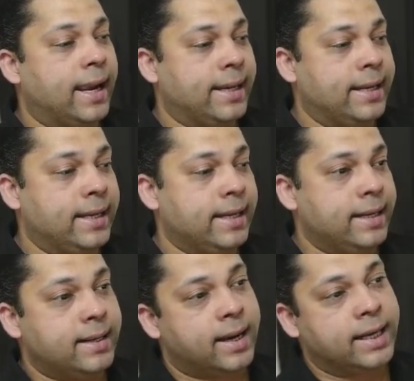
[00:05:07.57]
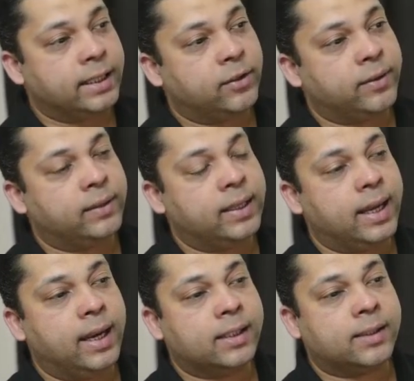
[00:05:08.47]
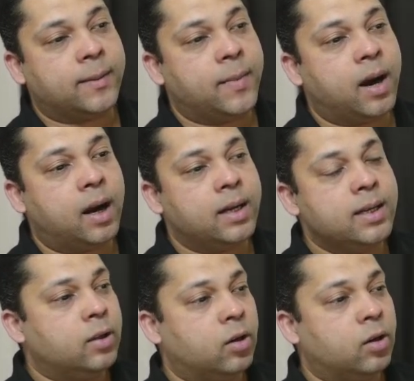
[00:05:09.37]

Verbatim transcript: any directory with the ls command,